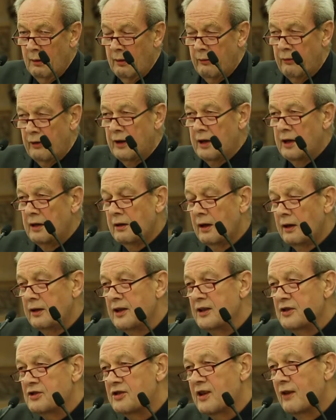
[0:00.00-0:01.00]
Then in
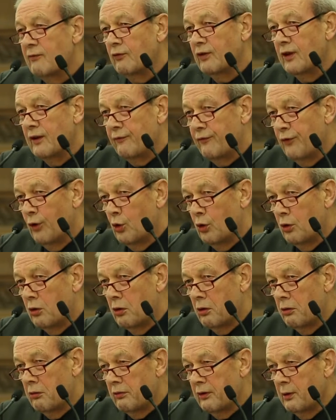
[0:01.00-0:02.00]

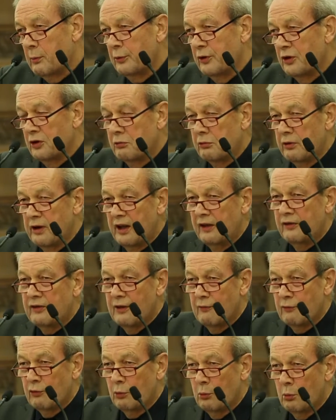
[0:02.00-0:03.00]
1974, there was a Greek
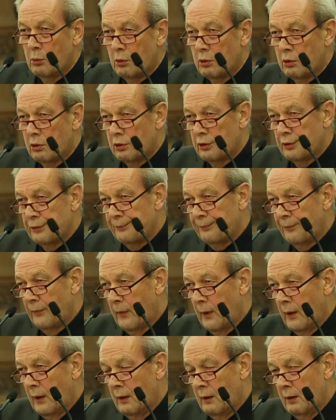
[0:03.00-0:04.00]
civil war,
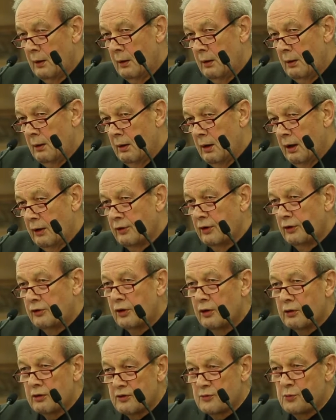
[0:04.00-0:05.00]
and the
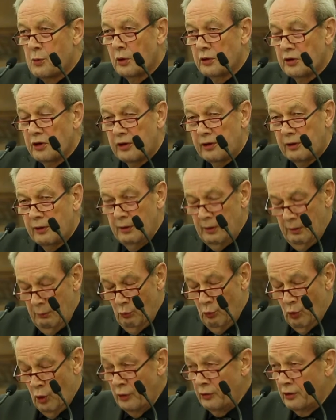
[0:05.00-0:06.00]
Turks
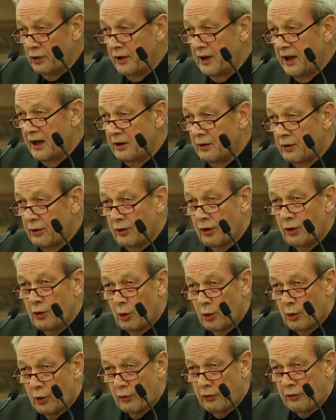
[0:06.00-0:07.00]
wandered into the
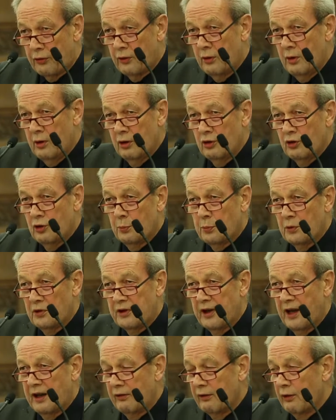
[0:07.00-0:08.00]
north to
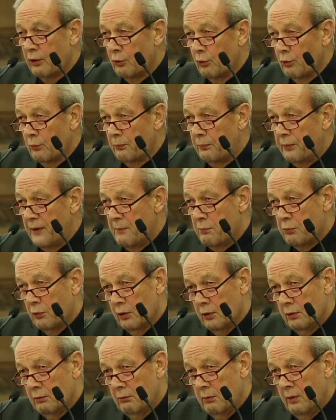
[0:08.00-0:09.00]
protect their own
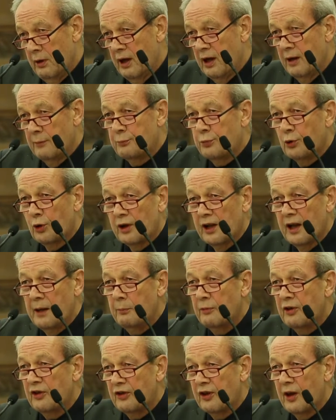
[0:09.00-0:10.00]
people and
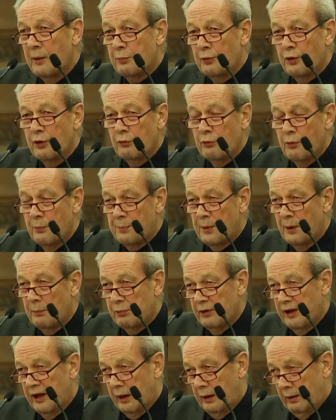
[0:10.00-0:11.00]
proclaimed a separate
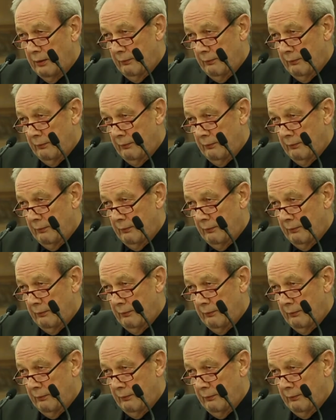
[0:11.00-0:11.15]
republic.